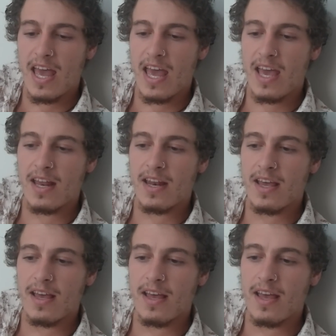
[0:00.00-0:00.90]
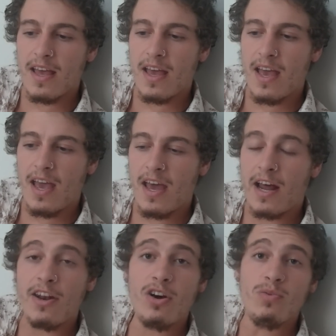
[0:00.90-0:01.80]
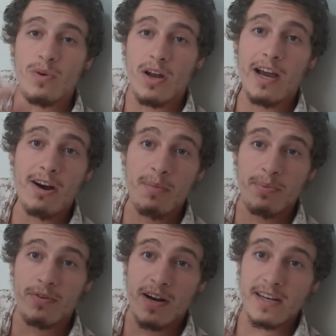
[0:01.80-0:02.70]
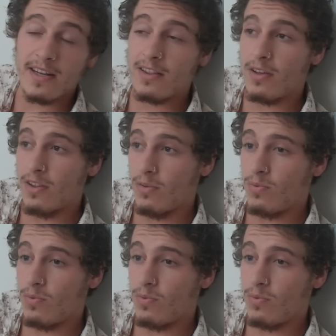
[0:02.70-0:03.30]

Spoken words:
And I know when I operate in the